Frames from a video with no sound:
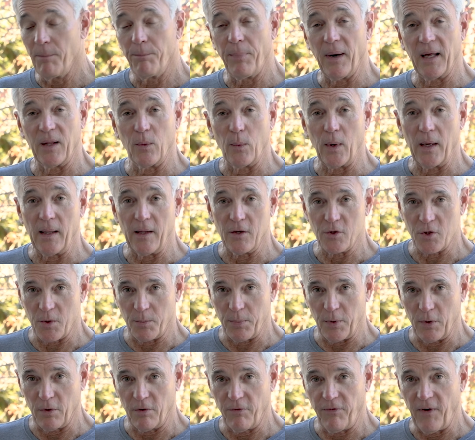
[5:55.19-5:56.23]
By the way, these are
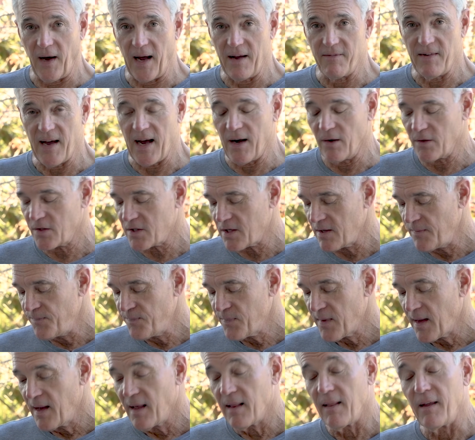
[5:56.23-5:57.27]
both 5 ounce.
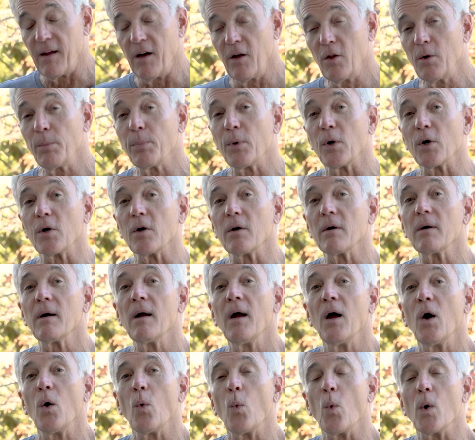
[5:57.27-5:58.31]
The other burger
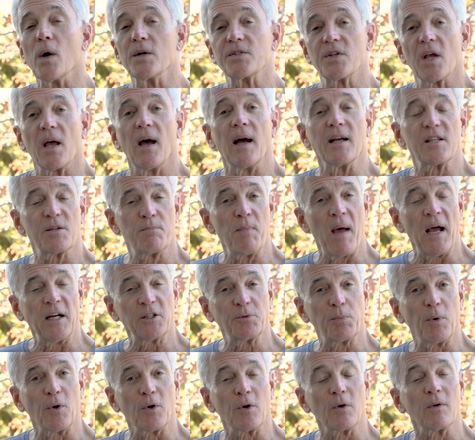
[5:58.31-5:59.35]
was a
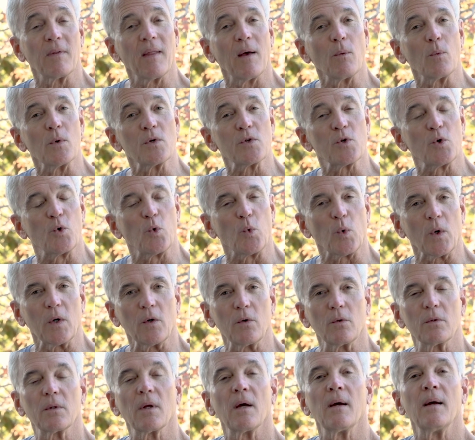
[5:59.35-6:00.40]
smash burger that was
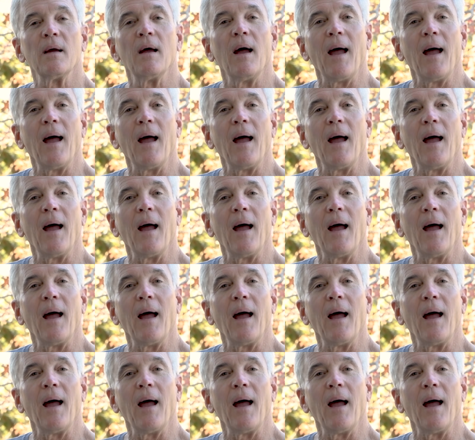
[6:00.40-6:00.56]
grilled